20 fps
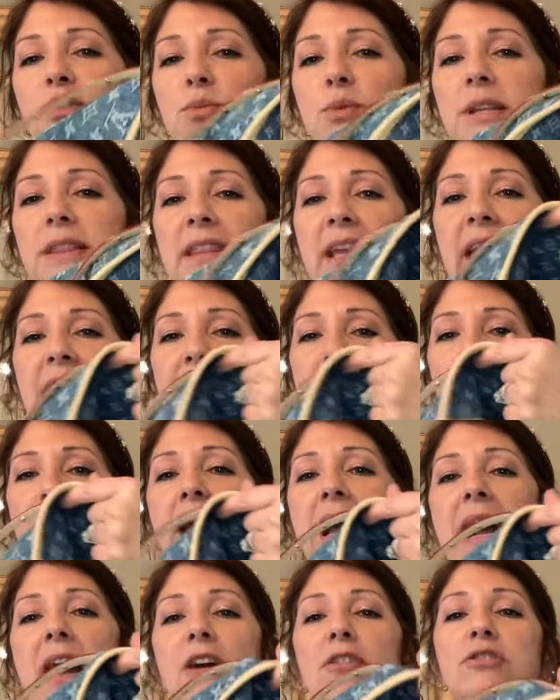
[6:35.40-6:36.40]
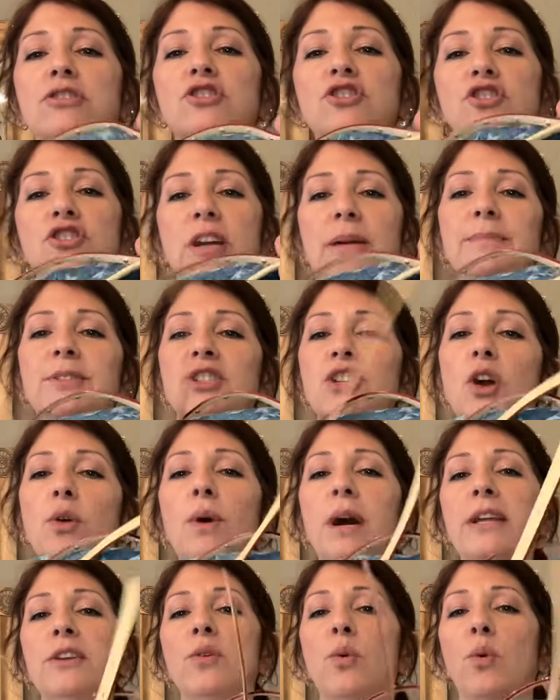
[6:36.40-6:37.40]
with a pouch. I'm so
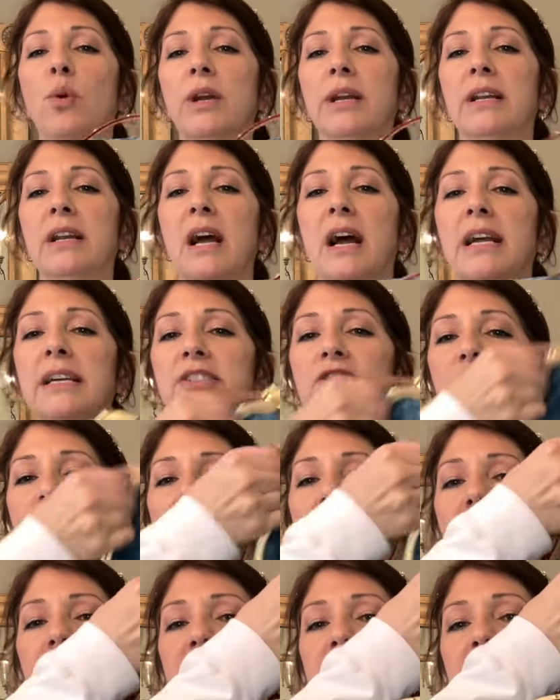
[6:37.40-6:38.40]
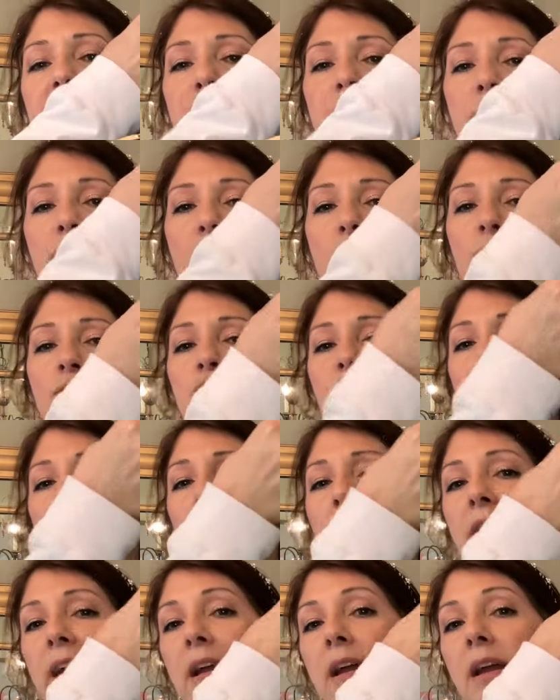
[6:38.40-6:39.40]
unorganized, you guys. I'm so
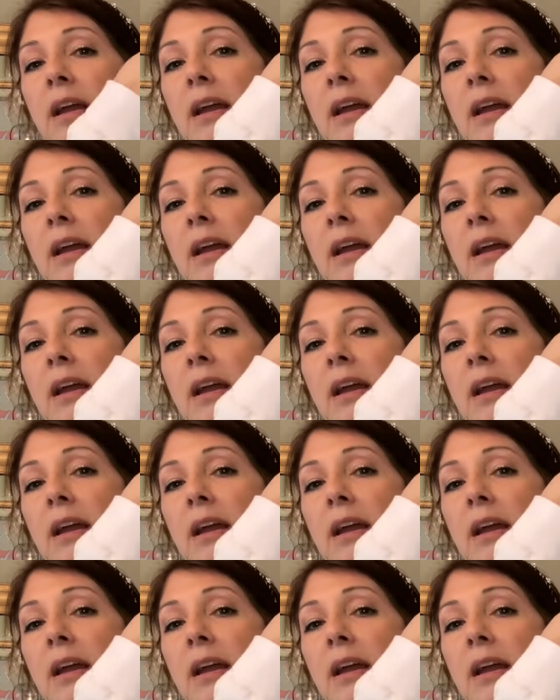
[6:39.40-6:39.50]
sorry.